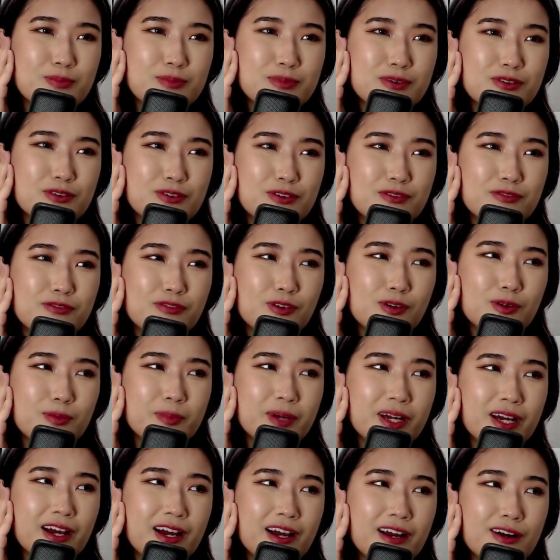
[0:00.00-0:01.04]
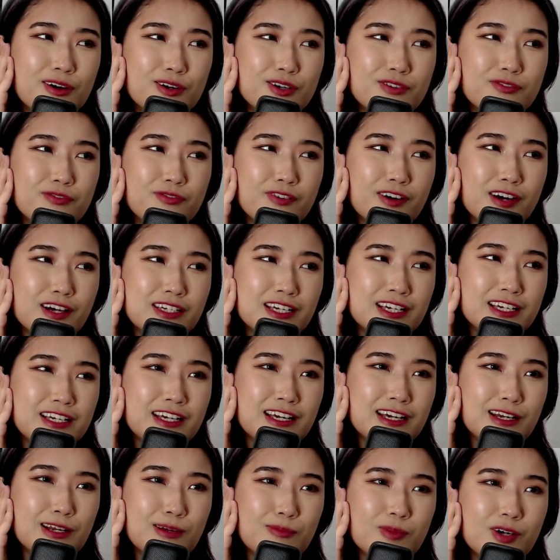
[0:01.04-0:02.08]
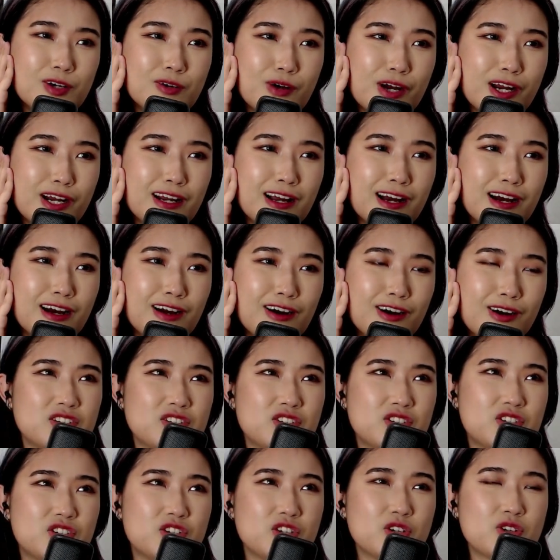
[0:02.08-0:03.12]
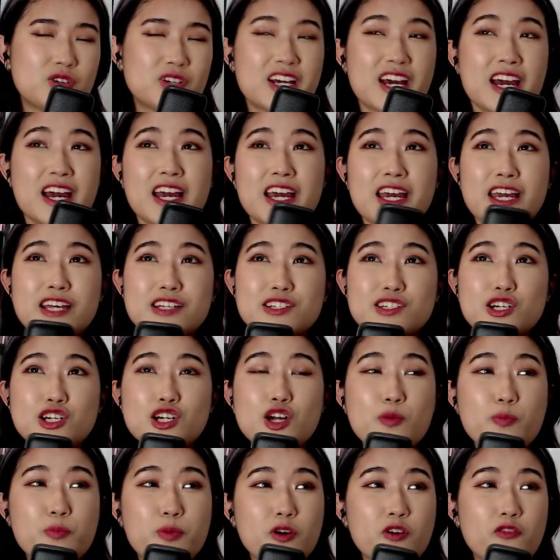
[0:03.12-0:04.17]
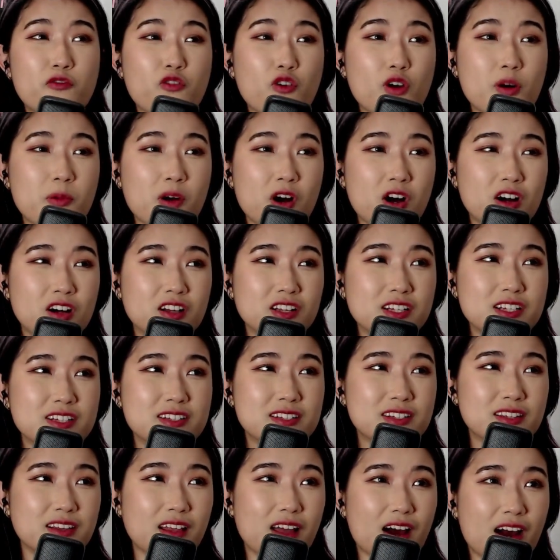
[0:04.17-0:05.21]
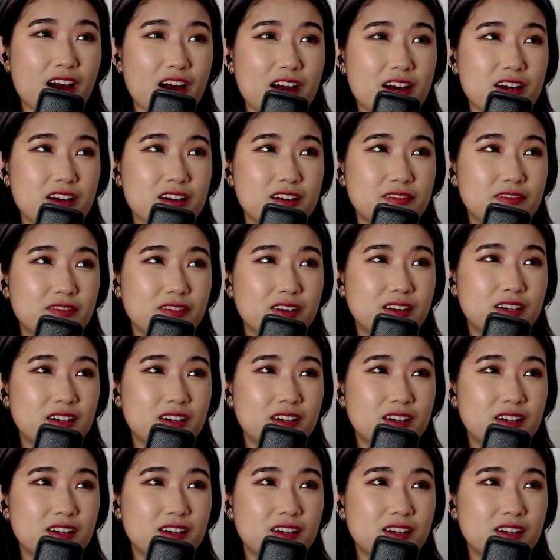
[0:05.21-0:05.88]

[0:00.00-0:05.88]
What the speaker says: beautiful, man. Are you fucking kidding me right now? Dude, he's gonna perform all this live?